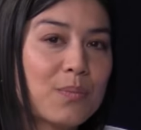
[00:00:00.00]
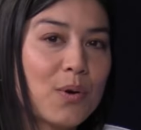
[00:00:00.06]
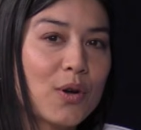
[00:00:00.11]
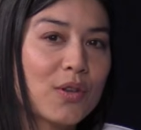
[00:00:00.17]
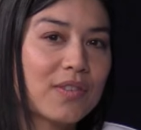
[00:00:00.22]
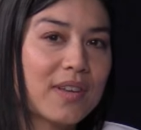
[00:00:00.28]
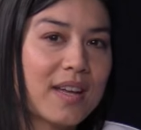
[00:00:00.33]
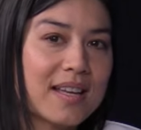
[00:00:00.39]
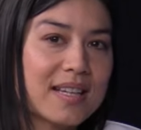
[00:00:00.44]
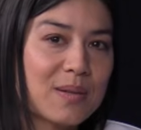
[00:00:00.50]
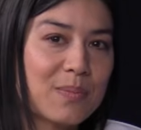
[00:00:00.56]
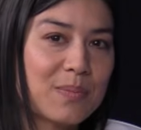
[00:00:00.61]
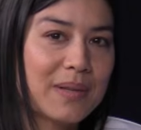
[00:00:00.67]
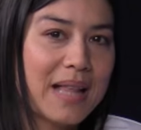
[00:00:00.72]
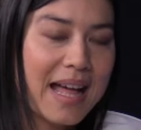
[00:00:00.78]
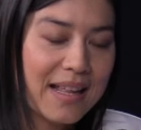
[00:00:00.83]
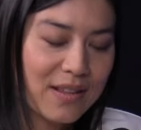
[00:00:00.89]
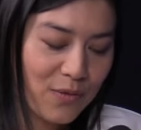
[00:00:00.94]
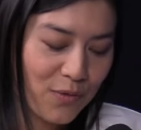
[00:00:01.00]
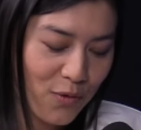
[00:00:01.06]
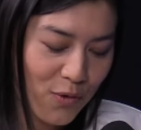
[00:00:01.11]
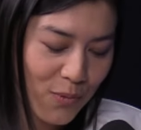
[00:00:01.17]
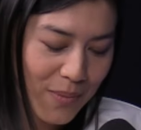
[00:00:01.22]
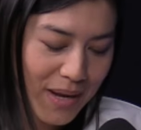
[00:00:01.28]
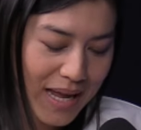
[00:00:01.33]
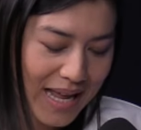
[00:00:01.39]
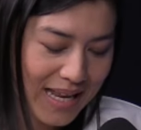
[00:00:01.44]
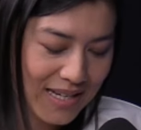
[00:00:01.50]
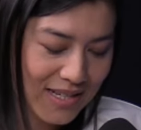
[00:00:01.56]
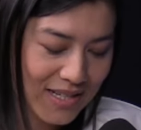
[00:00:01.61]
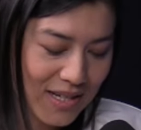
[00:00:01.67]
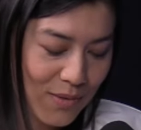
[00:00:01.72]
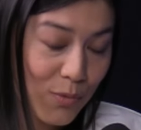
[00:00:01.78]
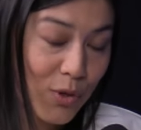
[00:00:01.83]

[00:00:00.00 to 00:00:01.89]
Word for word: podcast platform and